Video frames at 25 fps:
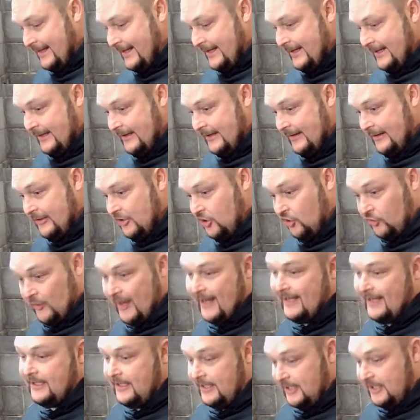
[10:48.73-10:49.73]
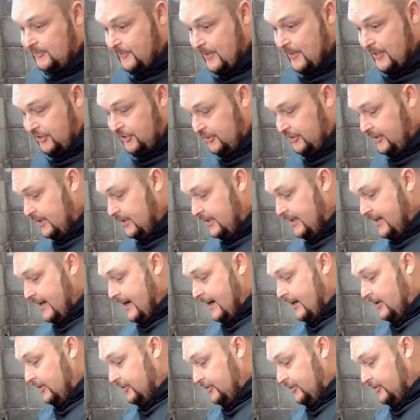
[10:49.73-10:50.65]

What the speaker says: thing corrected, especially in the air.